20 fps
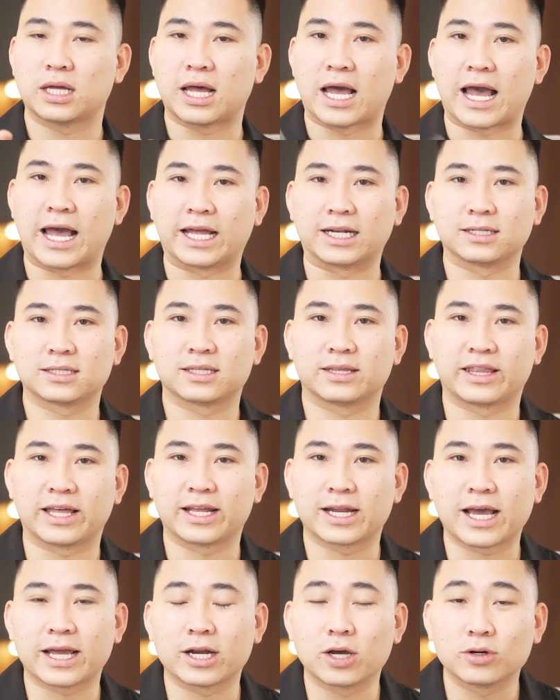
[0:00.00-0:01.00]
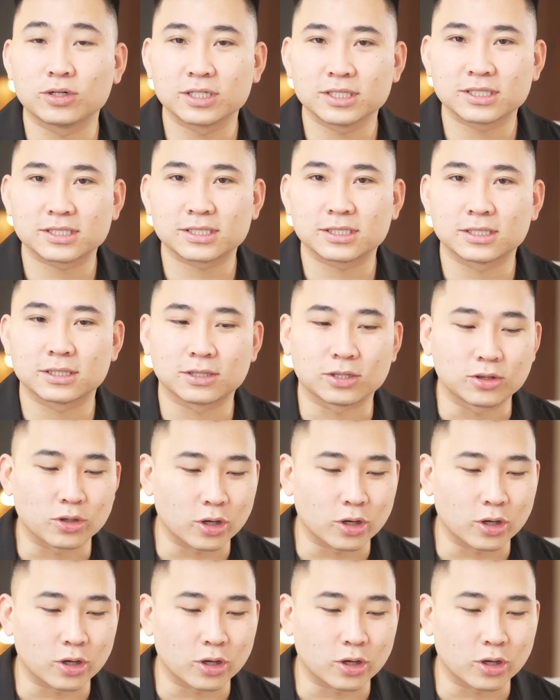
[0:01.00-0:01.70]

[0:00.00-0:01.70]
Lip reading: And then I noticed